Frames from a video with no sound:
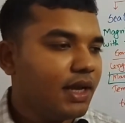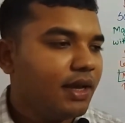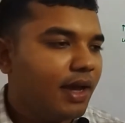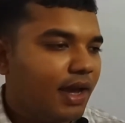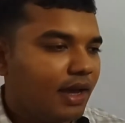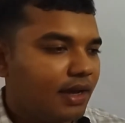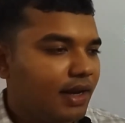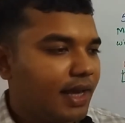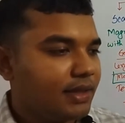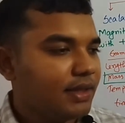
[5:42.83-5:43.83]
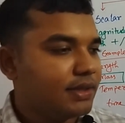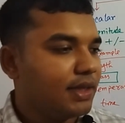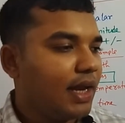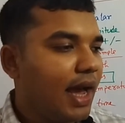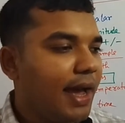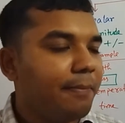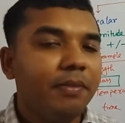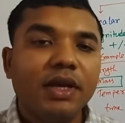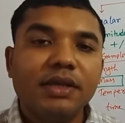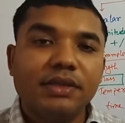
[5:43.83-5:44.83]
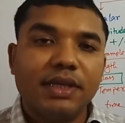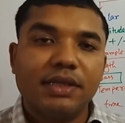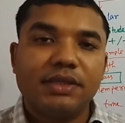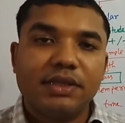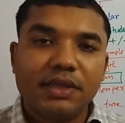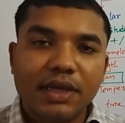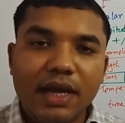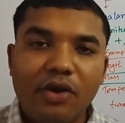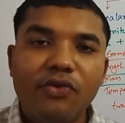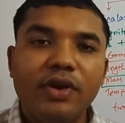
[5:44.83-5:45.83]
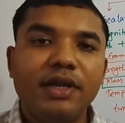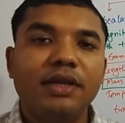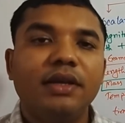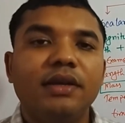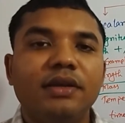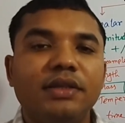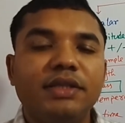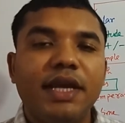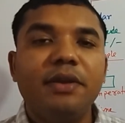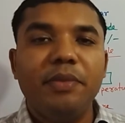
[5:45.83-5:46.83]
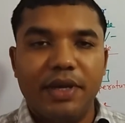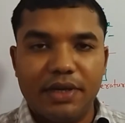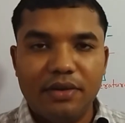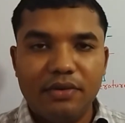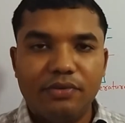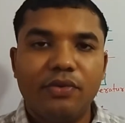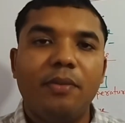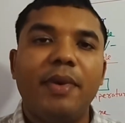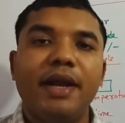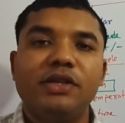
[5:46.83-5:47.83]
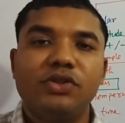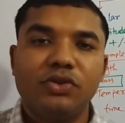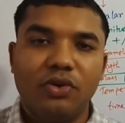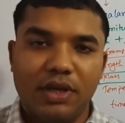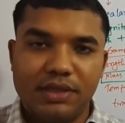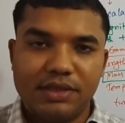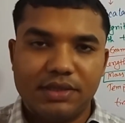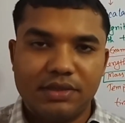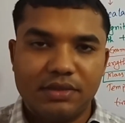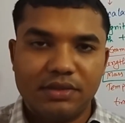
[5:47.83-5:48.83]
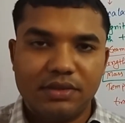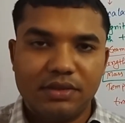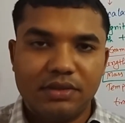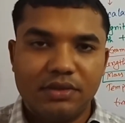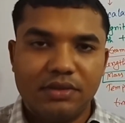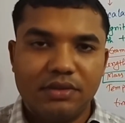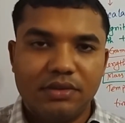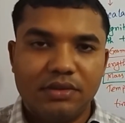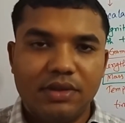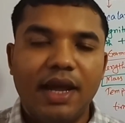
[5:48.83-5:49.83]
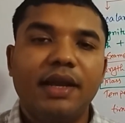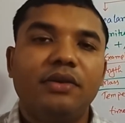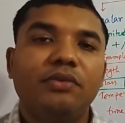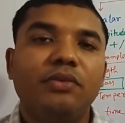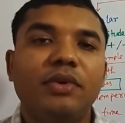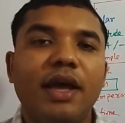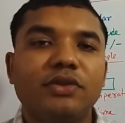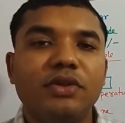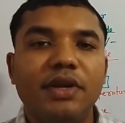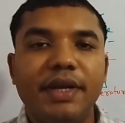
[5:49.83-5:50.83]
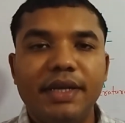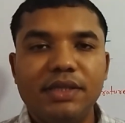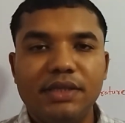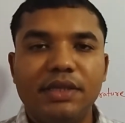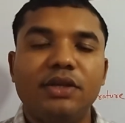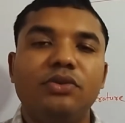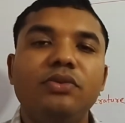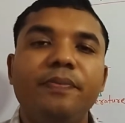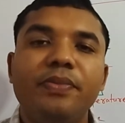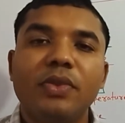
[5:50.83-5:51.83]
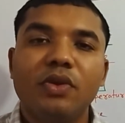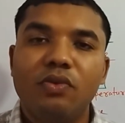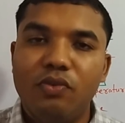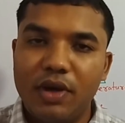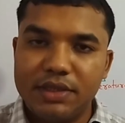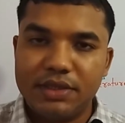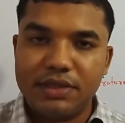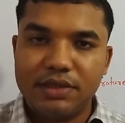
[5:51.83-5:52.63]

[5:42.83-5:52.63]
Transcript: like this, that I am just covering 10 meter from Milestone College and actually reached into what?